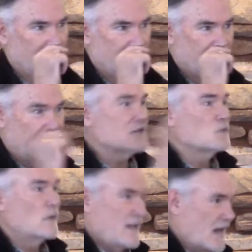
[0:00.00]
That's
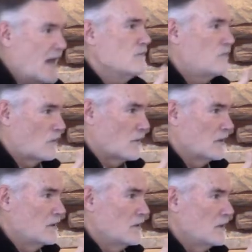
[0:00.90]
what he came for.
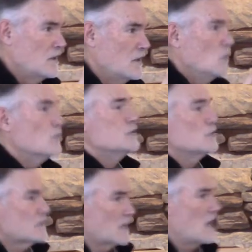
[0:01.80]
Would
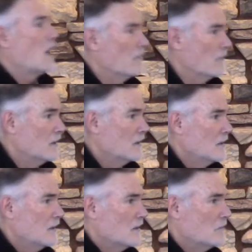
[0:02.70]
you come?
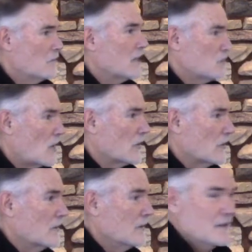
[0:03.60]
My
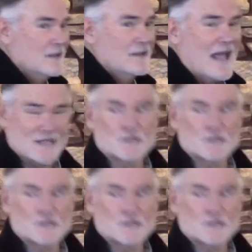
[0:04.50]
daughter has a